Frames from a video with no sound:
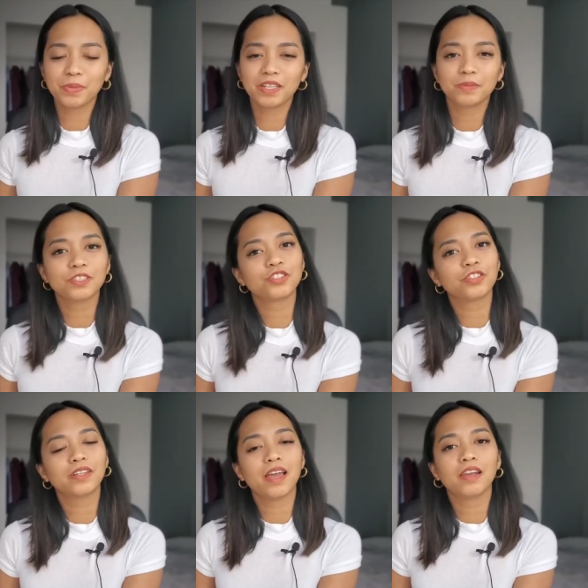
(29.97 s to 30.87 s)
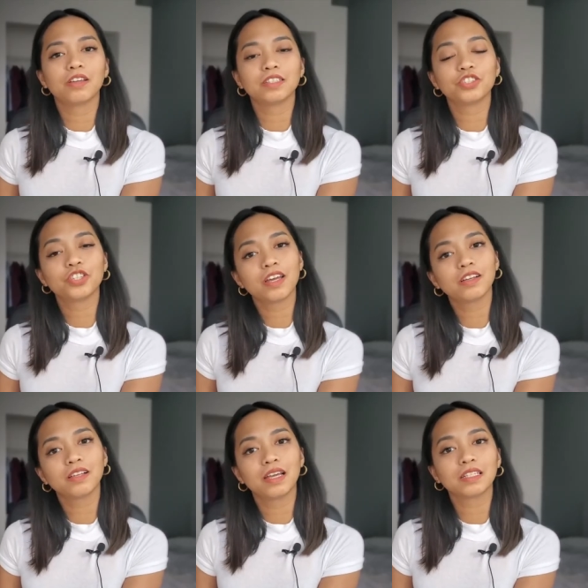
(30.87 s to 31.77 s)
there, my name is June, and on this
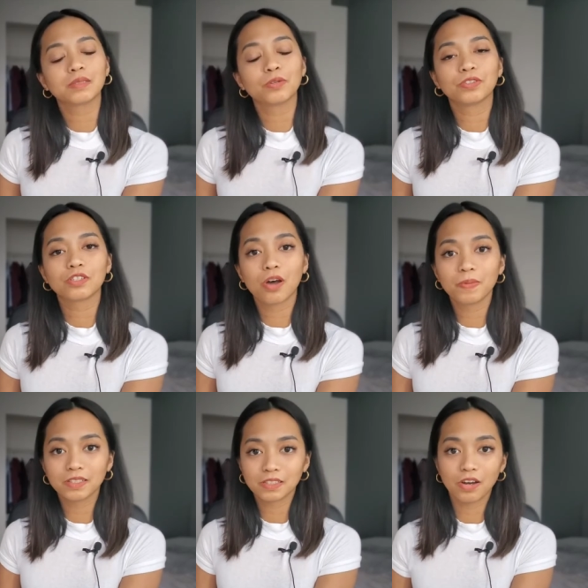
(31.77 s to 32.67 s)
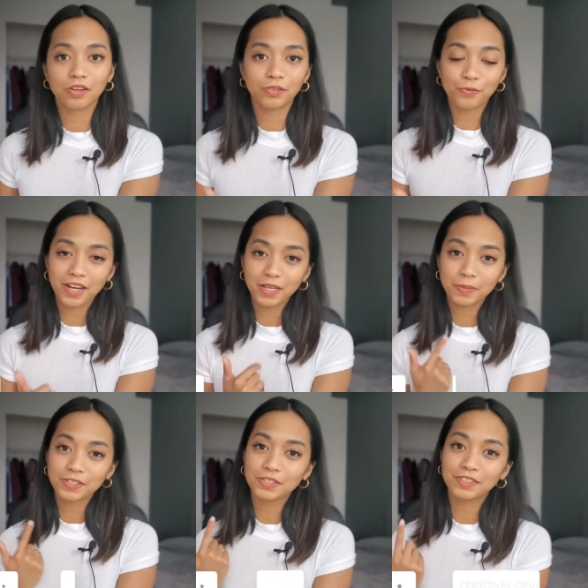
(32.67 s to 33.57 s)
channel, I explore topics on
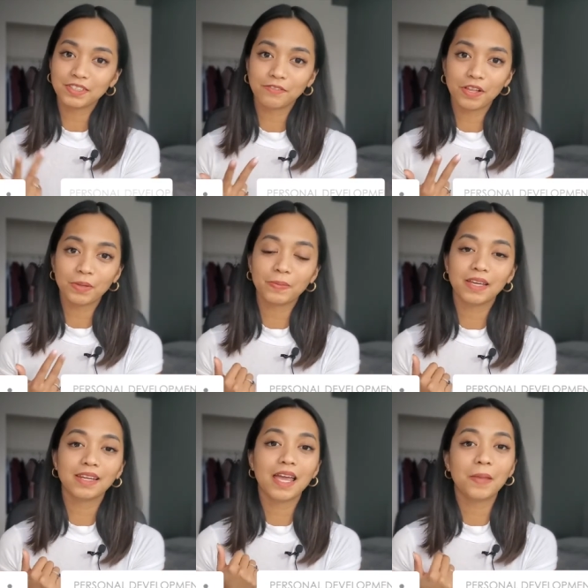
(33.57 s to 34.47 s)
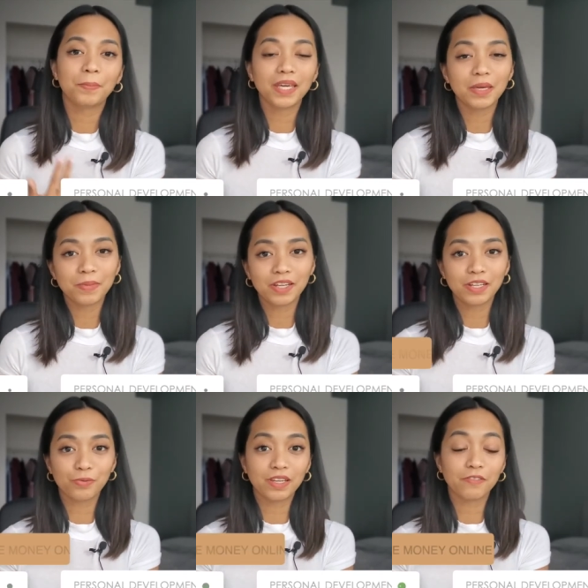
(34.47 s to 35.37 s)
writing, personal development, and making
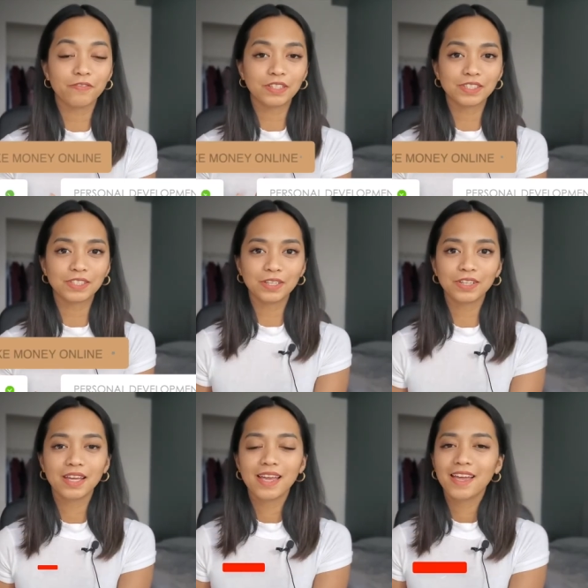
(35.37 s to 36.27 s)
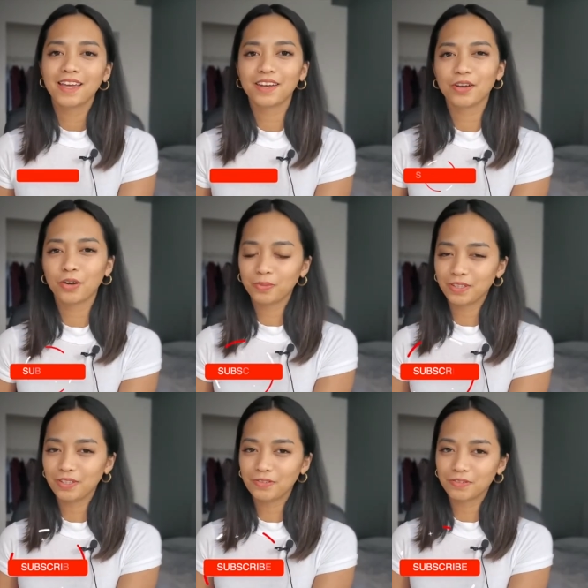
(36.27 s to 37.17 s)
money in a way that feels good, and I
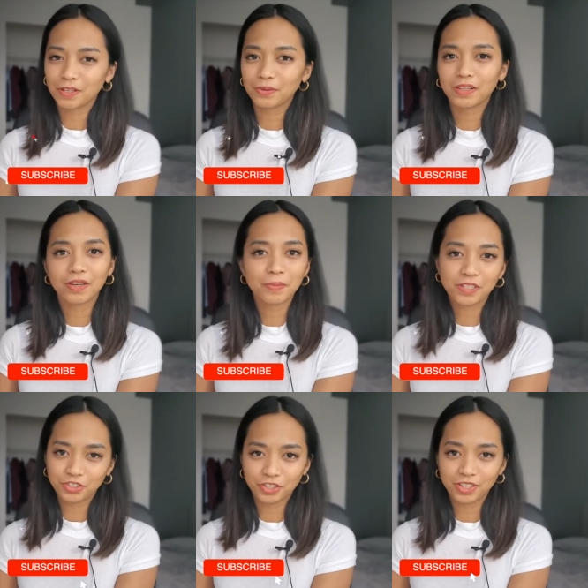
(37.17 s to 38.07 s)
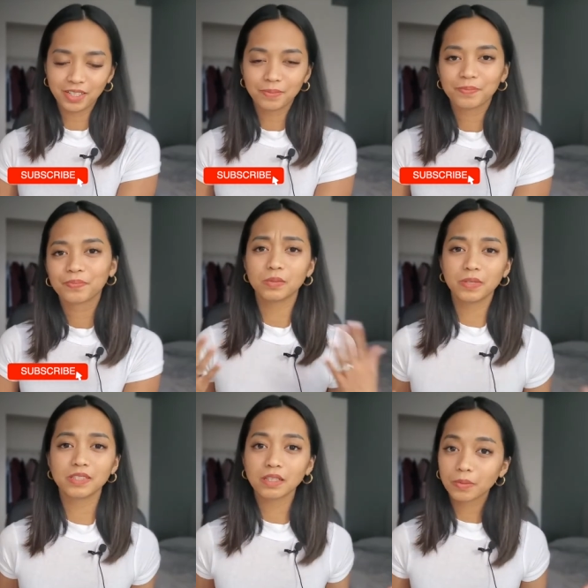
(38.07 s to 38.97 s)
hope that you follow along my journey. So
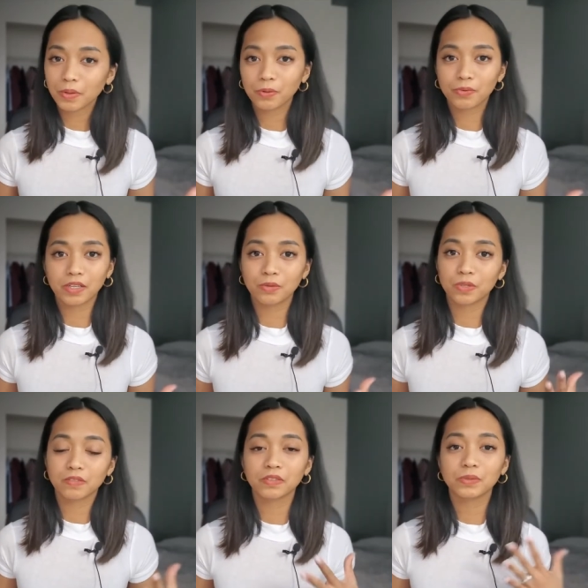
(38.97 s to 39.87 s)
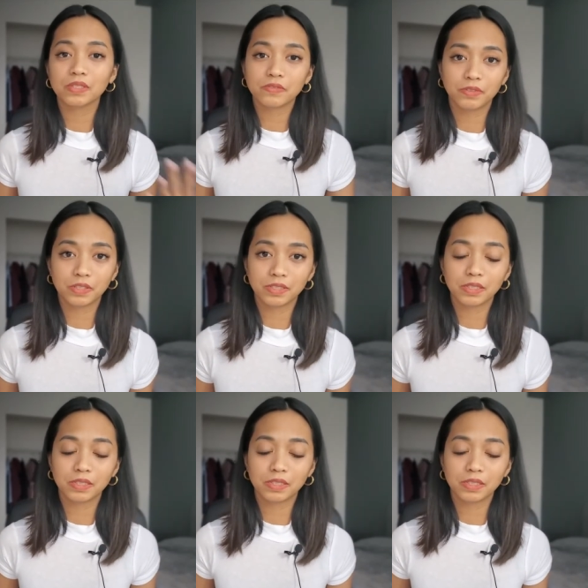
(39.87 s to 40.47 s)
basically, my writing workflow is very